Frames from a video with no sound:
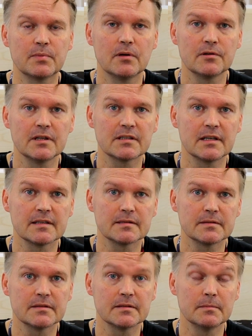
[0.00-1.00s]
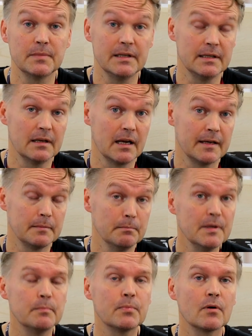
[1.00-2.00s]
projects has been like
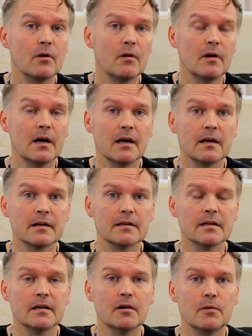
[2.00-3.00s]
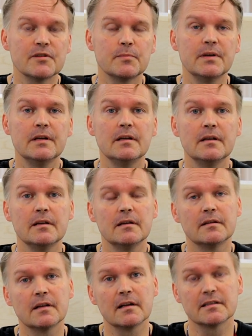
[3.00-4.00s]
Nipro and
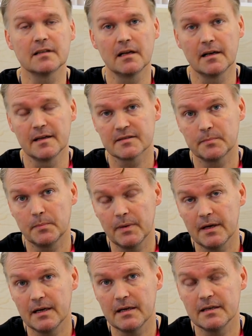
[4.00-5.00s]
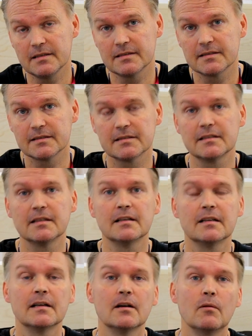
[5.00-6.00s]
OHB, Thales Alenia Space,
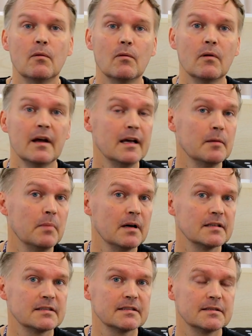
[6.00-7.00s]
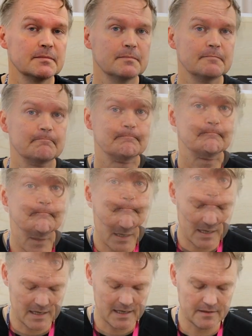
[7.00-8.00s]
or Airbus.
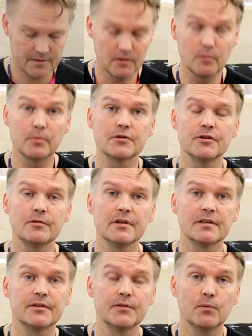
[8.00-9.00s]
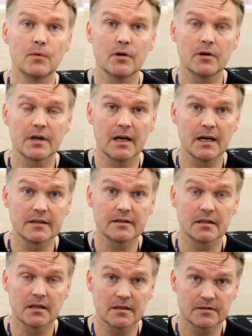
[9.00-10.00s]
I had the opportunity to work at
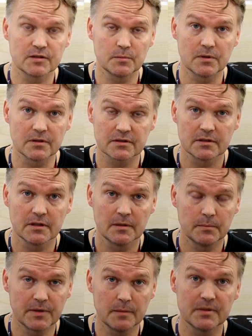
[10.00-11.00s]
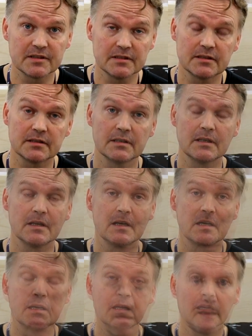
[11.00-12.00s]
the customer's premises,
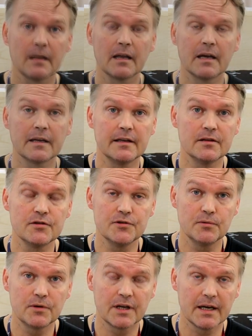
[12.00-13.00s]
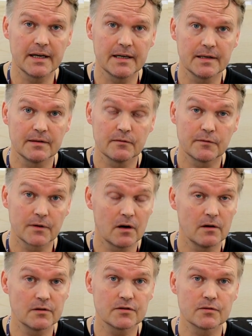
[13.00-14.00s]
like in UK,
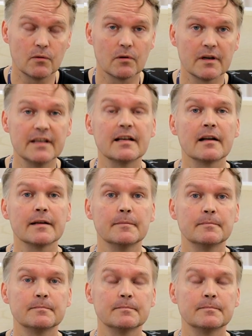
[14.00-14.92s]
France, or Italy,